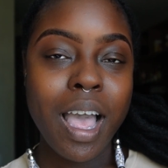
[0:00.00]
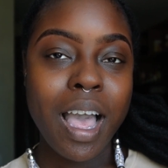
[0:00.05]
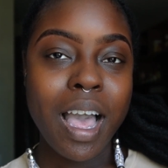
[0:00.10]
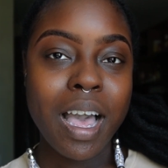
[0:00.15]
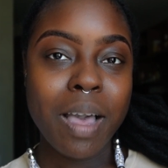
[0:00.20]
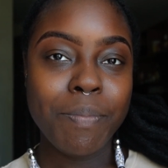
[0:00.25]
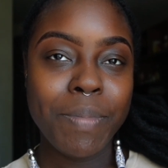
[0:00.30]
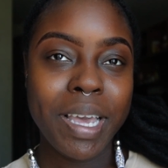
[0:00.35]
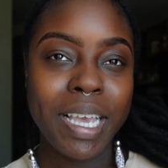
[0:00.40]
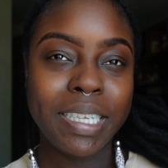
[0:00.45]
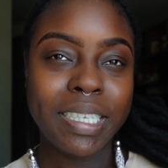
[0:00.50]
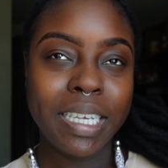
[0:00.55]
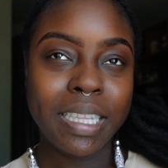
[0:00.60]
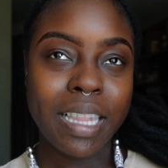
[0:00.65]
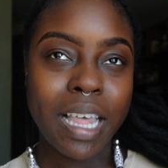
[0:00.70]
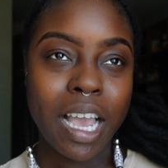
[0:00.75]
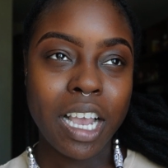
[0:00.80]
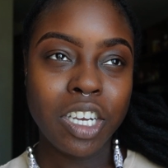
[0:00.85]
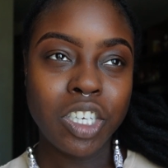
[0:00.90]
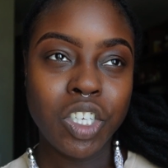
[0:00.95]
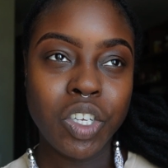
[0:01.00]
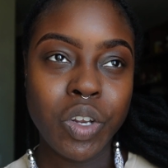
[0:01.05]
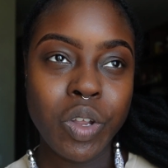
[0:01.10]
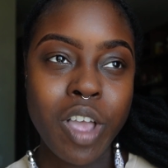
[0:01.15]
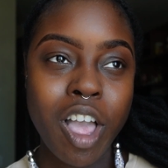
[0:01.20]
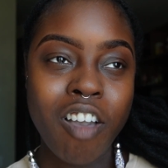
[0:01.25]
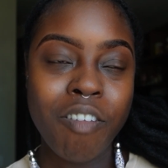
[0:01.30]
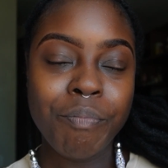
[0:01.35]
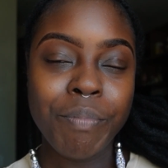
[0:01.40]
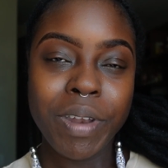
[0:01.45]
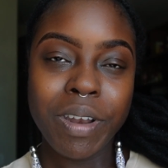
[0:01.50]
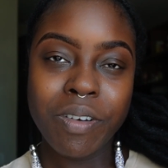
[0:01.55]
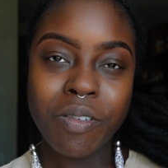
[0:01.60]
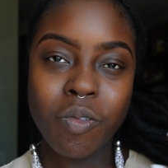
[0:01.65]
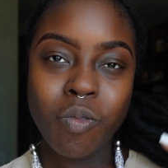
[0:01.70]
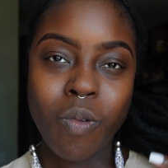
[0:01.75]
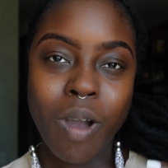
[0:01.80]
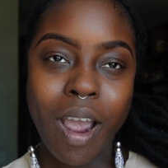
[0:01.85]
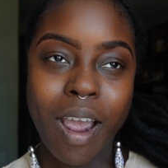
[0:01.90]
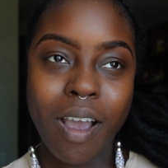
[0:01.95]
Amazing Lash Studio. I haven't been in a
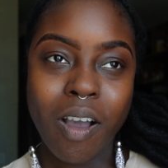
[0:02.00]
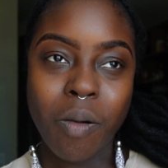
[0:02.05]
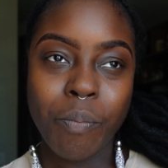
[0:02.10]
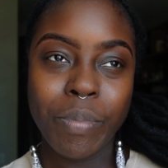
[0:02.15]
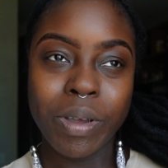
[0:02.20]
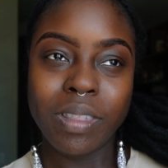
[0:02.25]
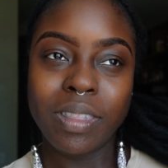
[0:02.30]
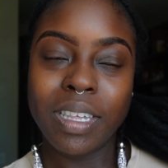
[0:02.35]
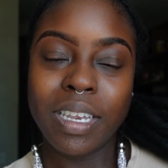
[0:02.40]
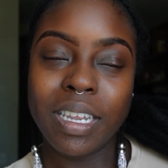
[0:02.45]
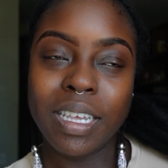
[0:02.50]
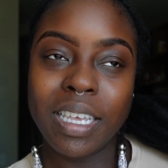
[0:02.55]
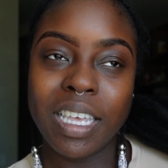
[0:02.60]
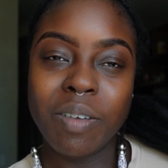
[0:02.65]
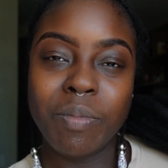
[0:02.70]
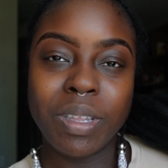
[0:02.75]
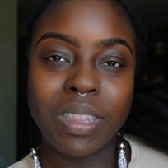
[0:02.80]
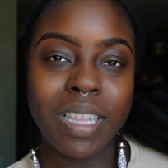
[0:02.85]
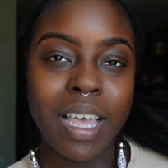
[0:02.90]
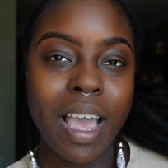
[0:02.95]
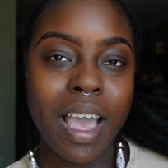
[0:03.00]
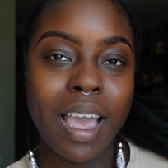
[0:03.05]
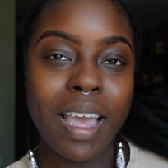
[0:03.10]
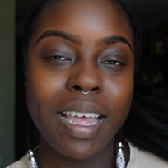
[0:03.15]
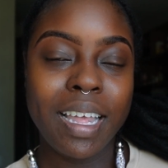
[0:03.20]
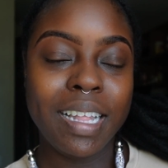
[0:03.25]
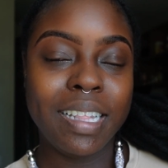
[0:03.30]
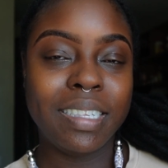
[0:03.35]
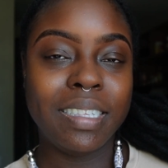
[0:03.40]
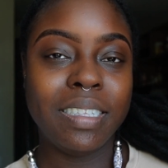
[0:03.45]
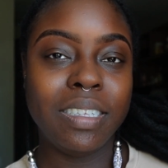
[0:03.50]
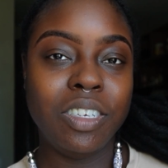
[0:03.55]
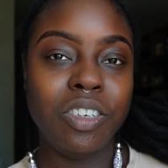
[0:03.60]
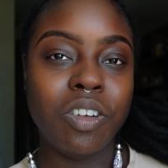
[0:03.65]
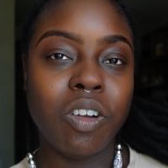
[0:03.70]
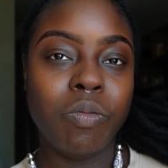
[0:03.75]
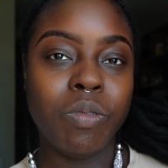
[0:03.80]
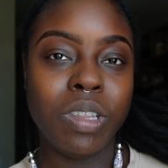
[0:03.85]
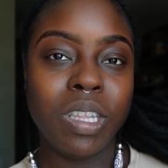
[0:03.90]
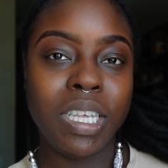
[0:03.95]
while, but then again, with that, you
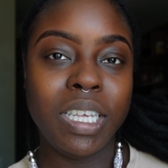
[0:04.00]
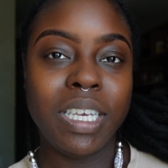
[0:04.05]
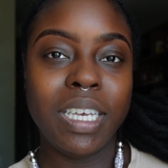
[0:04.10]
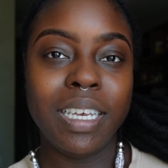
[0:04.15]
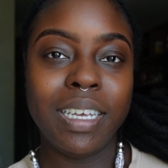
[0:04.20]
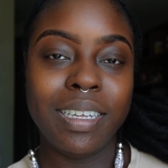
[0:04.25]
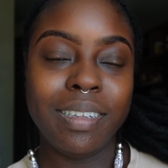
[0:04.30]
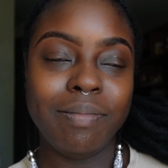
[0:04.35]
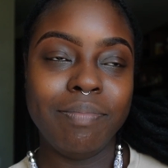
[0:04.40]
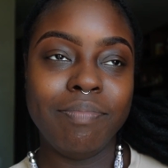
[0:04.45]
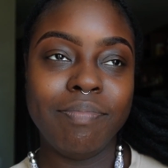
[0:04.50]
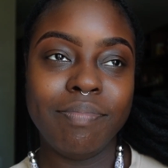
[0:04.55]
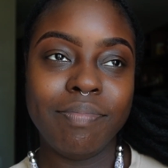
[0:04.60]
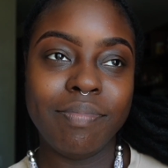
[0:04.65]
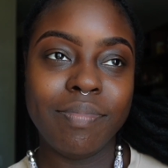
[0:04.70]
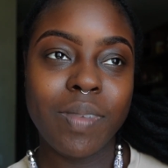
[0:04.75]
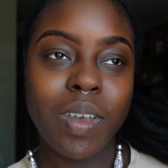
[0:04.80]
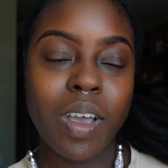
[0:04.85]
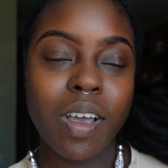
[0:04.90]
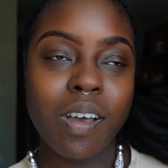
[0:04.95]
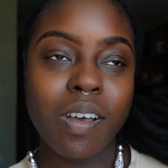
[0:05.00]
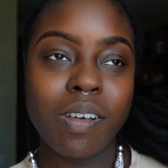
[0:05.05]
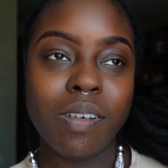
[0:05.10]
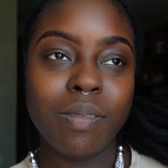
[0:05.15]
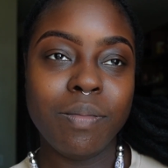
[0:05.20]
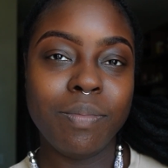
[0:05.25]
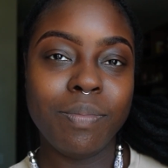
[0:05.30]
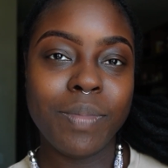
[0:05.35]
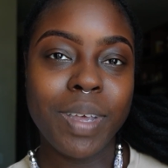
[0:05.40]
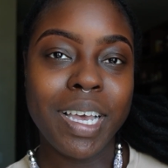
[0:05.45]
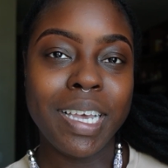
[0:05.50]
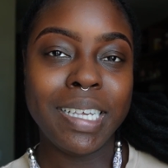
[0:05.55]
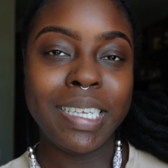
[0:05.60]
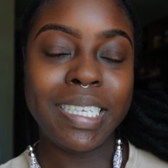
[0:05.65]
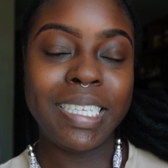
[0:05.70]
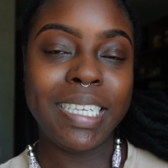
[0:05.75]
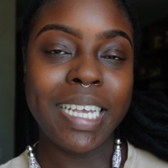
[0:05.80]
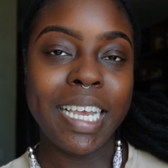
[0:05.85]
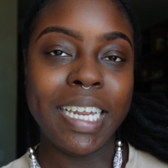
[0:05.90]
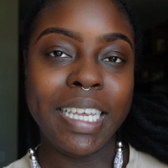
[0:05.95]
don't really get a
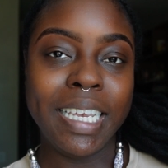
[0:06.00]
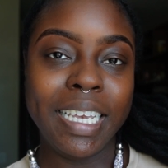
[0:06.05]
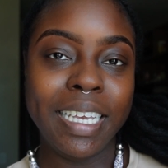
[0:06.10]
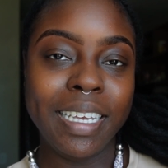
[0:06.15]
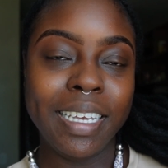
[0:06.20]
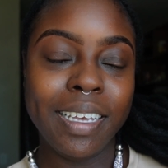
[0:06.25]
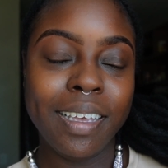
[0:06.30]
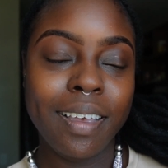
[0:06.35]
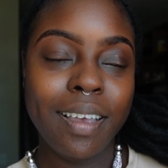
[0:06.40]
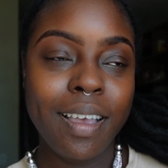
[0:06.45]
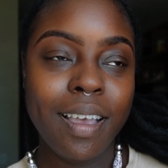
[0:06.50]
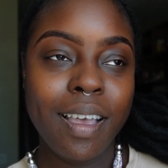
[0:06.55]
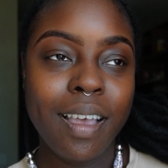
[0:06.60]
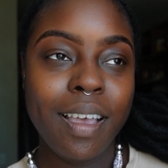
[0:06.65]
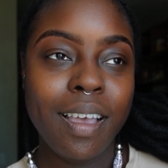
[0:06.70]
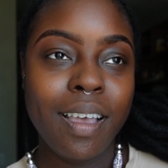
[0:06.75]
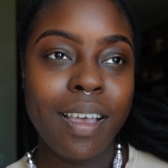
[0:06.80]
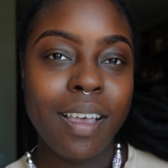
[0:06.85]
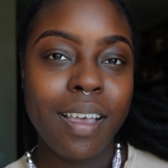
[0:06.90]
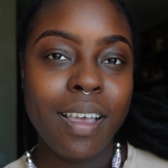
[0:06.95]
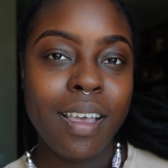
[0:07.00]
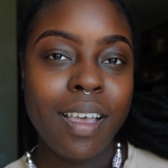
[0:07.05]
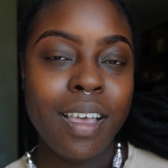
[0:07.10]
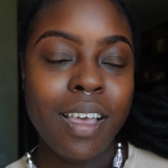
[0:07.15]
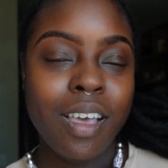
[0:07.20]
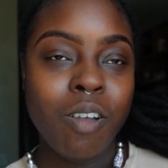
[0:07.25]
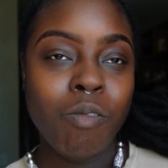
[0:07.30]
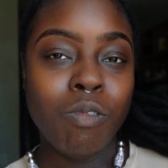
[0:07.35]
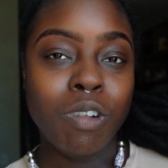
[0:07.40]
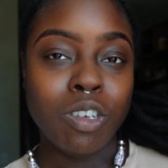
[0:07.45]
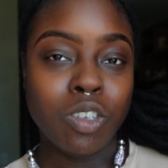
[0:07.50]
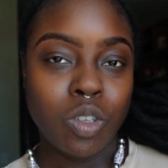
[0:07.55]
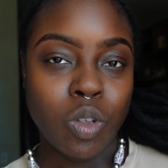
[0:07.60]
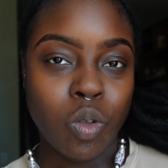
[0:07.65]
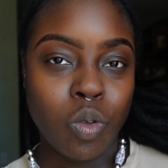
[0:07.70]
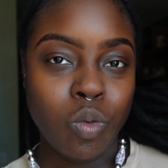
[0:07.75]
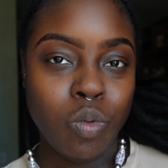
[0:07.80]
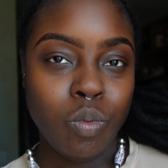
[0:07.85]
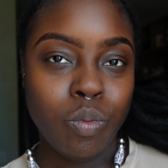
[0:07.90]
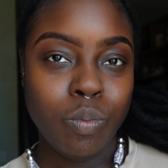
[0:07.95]
steady
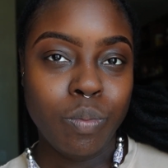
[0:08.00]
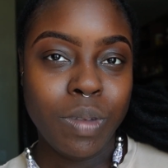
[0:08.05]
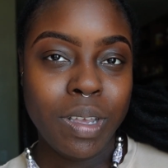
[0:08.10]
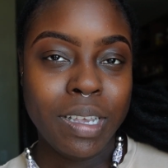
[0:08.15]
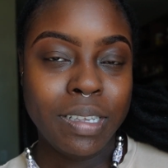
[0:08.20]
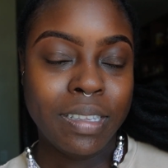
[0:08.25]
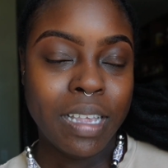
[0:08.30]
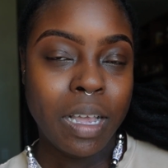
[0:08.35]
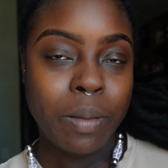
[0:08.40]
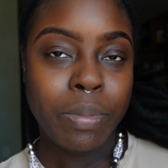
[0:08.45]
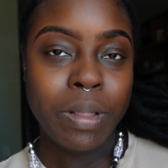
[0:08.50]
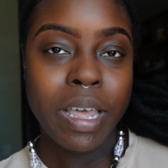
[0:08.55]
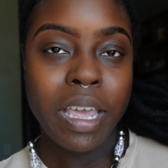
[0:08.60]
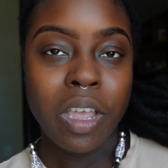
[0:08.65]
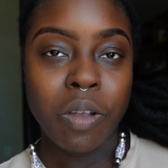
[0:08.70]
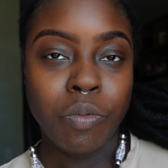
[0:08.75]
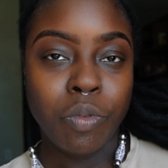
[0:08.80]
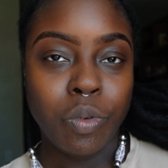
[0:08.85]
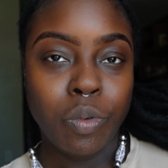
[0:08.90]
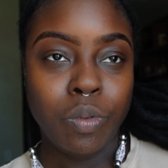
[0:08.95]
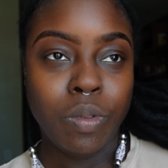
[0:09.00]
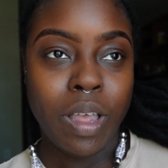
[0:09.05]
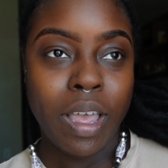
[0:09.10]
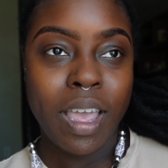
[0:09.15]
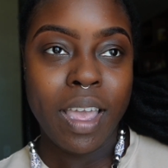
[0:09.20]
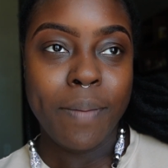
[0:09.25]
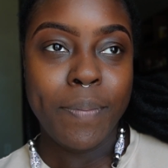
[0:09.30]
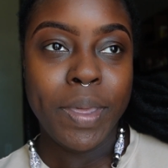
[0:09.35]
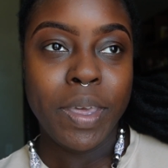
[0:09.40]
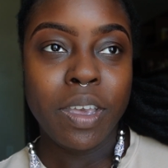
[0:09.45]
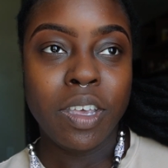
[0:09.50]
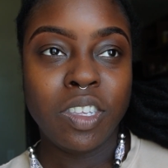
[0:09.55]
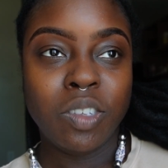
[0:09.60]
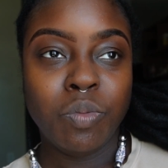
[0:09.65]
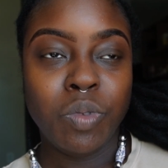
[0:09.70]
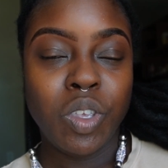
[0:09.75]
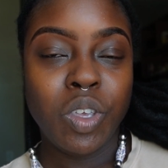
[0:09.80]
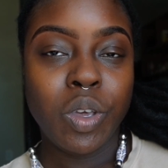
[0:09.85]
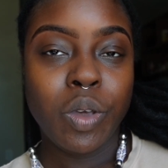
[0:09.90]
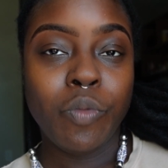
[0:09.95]
result. It's like playing roulette, because
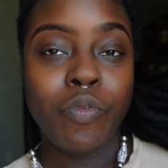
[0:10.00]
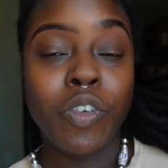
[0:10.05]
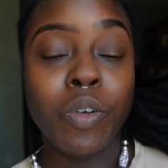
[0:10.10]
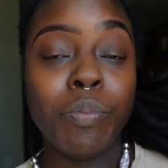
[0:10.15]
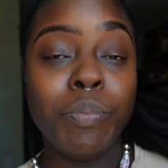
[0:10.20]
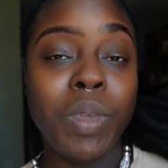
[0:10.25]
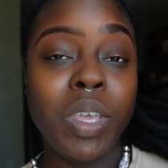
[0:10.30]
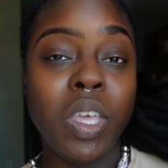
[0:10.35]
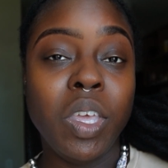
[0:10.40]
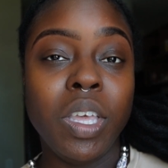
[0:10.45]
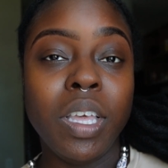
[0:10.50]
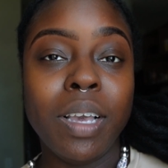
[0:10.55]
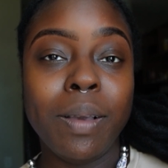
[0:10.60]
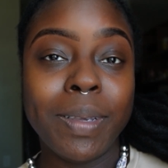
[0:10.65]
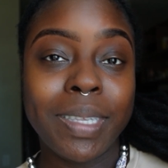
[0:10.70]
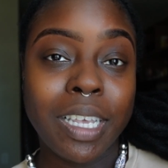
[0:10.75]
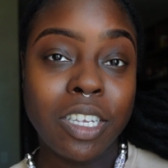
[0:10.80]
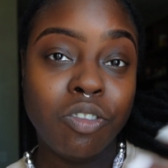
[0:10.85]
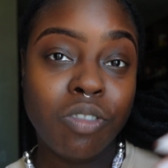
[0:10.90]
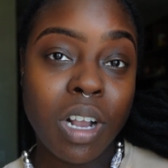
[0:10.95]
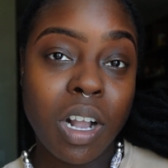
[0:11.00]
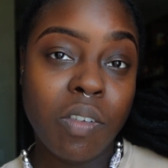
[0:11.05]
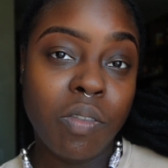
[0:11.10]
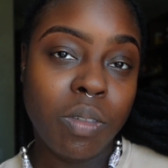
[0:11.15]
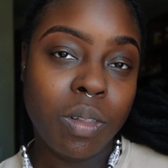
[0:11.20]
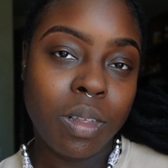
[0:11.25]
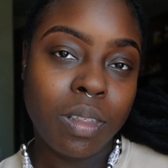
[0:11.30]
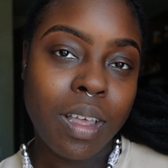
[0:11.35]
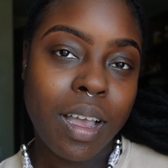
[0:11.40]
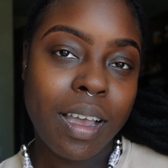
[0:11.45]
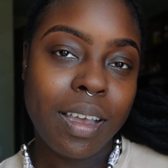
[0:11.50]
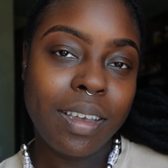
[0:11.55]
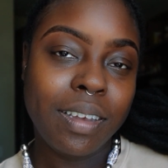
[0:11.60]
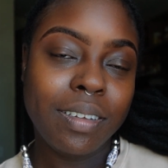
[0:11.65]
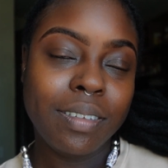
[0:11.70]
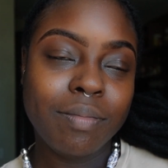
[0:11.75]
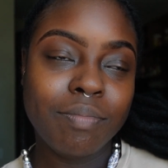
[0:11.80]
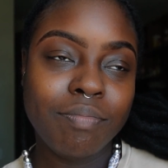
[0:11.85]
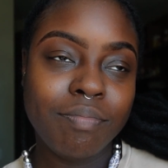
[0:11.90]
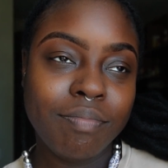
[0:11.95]
for me, because I travel a
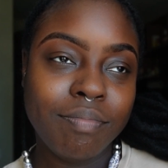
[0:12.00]
lot,